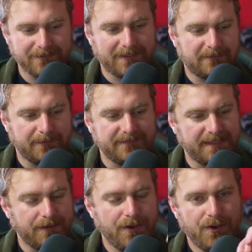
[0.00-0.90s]
I like when
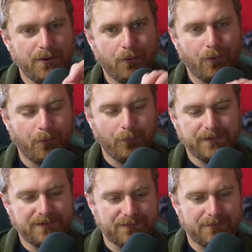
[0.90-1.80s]
then all
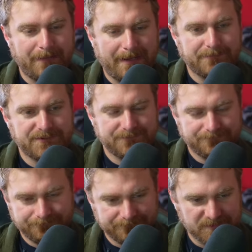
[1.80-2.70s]
the different maps
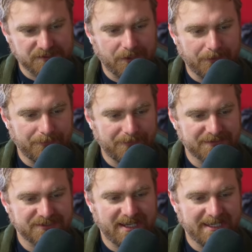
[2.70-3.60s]
show the
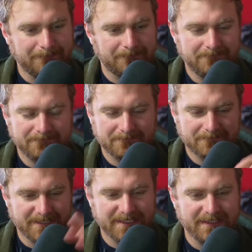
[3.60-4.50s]
same
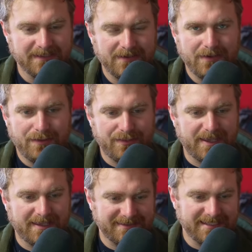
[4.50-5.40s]
bloody
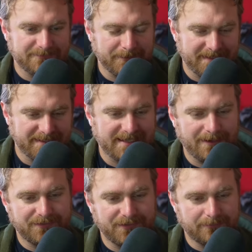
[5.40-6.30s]
thing, at least within a
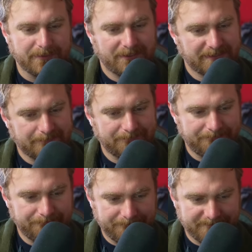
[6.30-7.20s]
day or two. Then we know, yep,
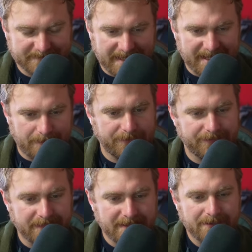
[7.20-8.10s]
that
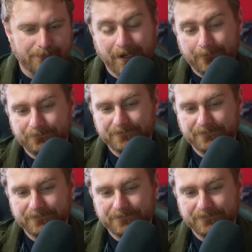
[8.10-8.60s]
happened. Right.